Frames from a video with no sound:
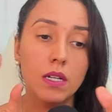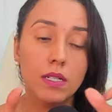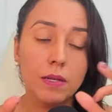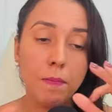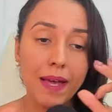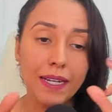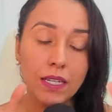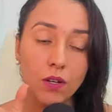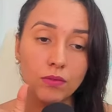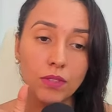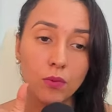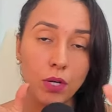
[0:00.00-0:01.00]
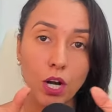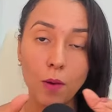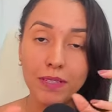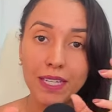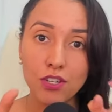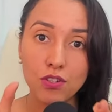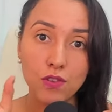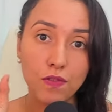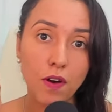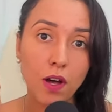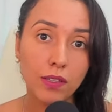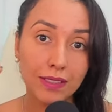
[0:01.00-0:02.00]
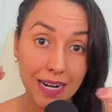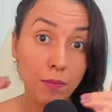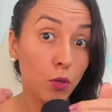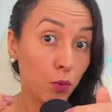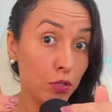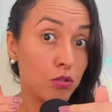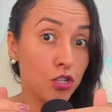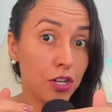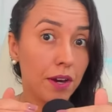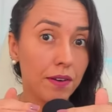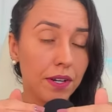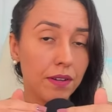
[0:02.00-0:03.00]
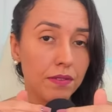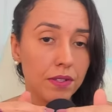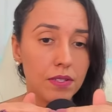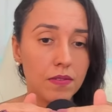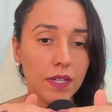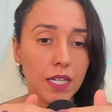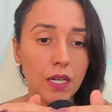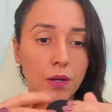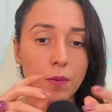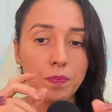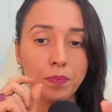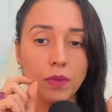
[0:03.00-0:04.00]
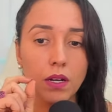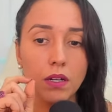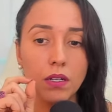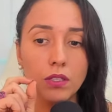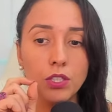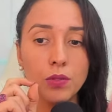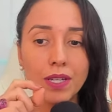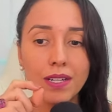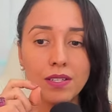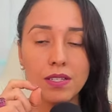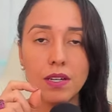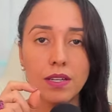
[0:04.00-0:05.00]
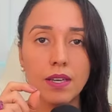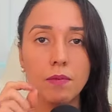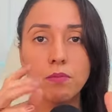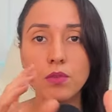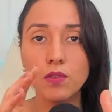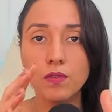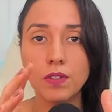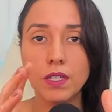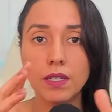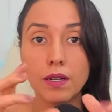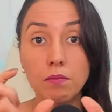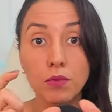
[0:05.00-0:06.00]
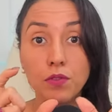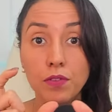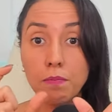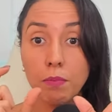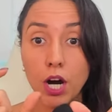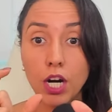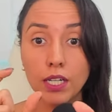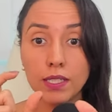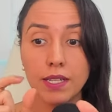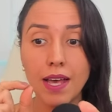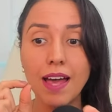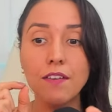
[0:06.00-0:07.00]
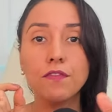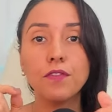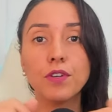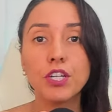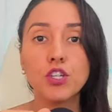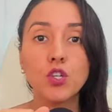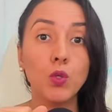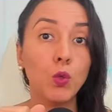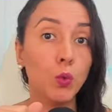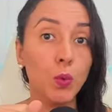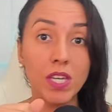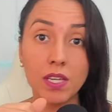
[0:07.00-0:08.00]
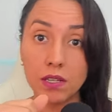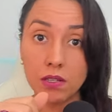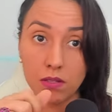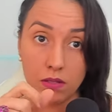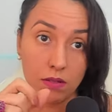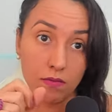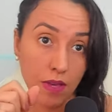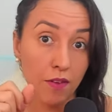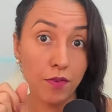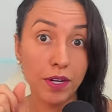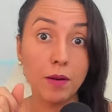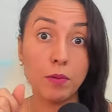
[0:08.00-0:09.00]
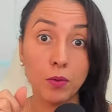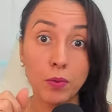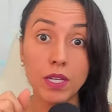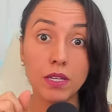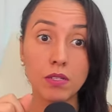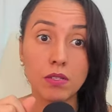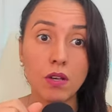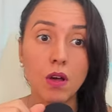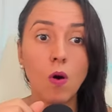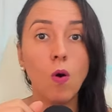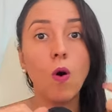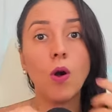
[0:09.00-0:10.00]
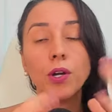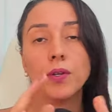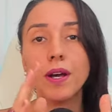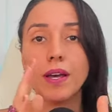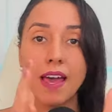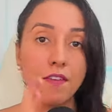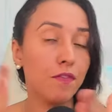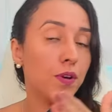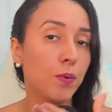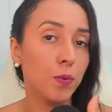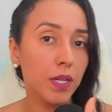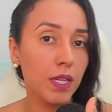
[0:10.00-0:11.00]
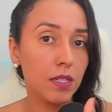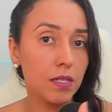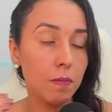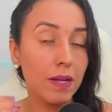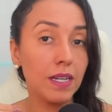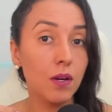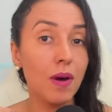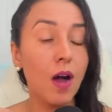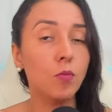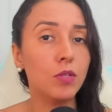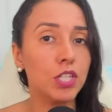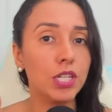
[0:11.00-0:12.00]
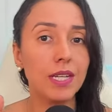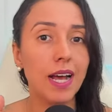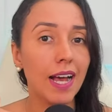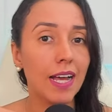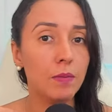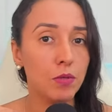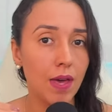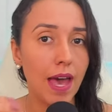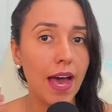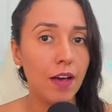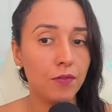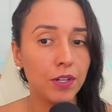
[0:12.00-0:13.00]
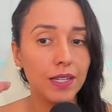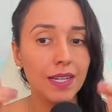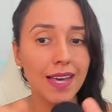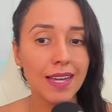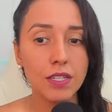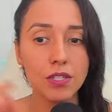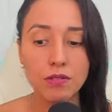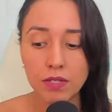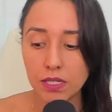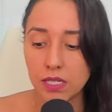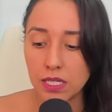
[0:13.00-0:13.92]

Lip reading: depending on the recommendations you follow that I'm going to share here in this video, you can study a movie part every couple of weeks, or every week, depending on how much time you have. We're going to get into this